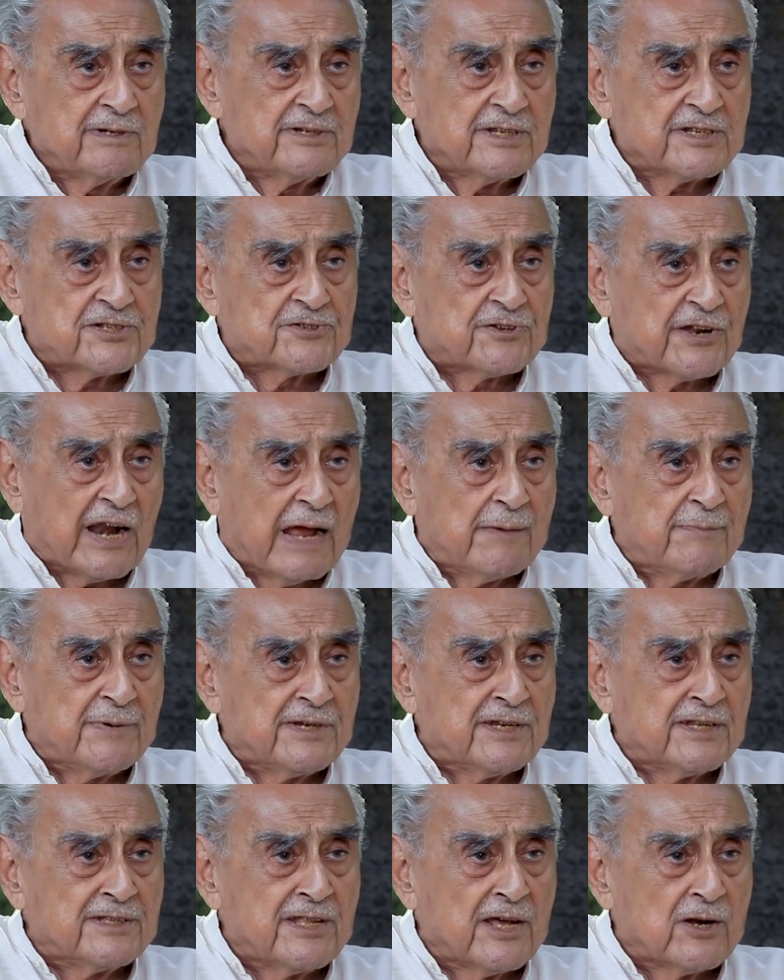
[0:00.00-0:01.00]
describe
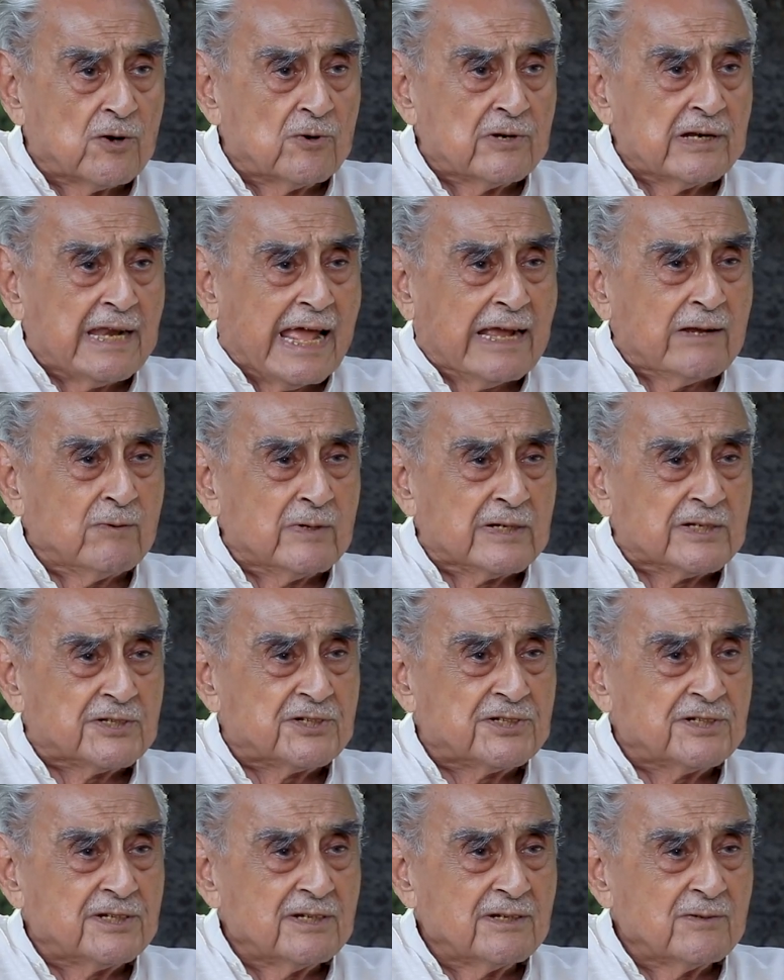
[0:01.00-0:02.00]
it in their own
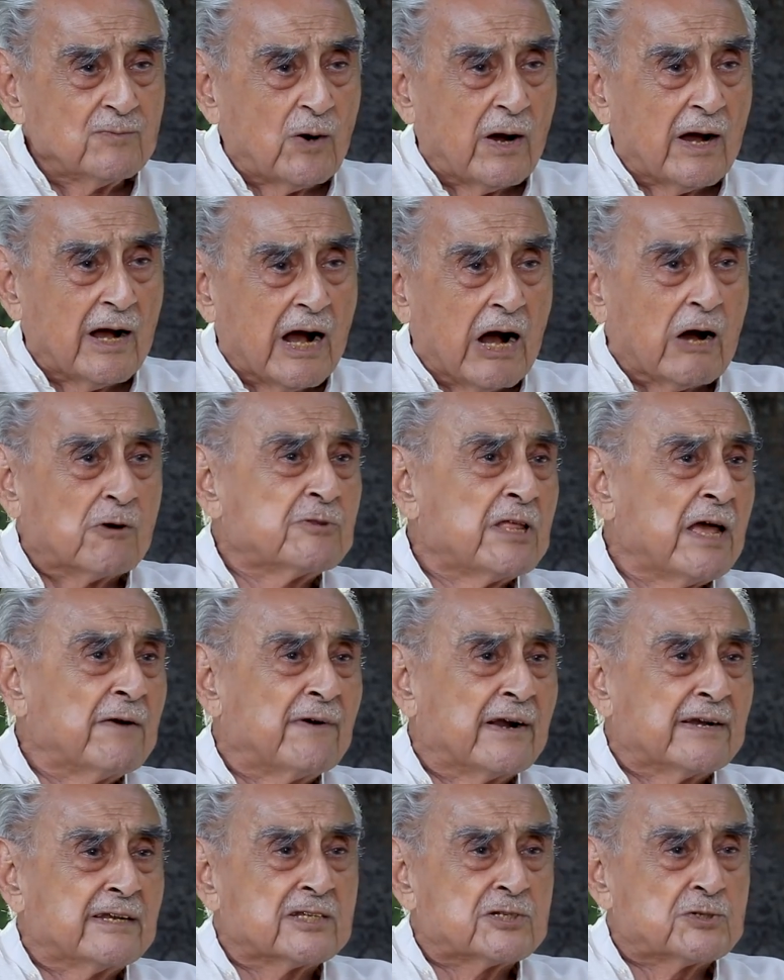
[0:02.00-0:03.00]
language, how they
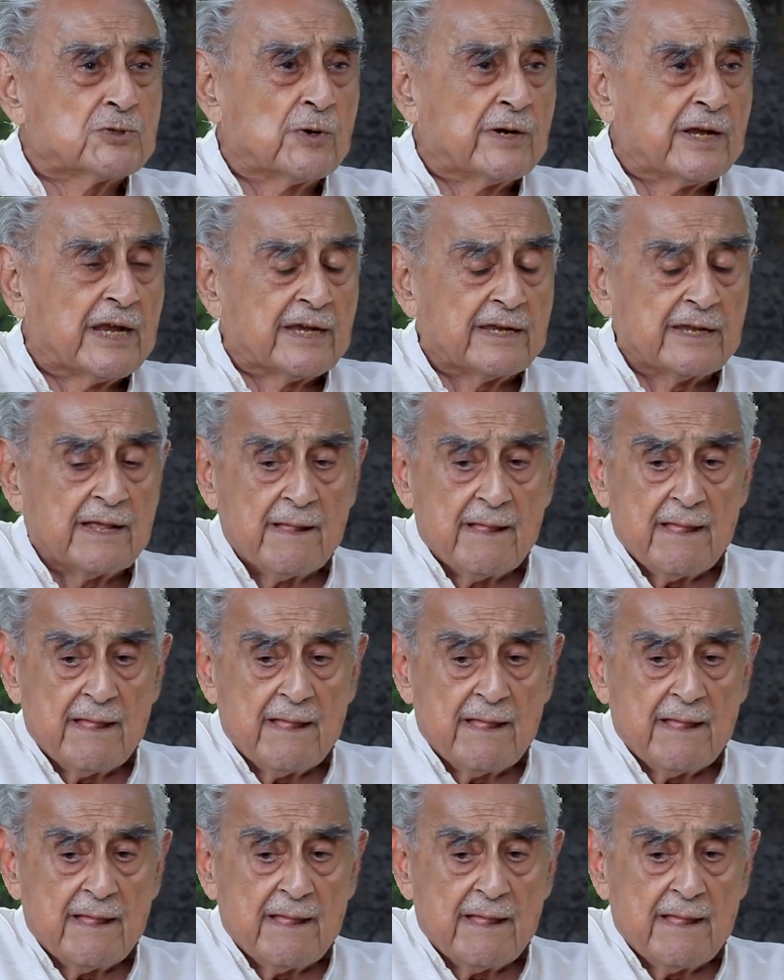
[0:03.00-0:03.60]
have understood it.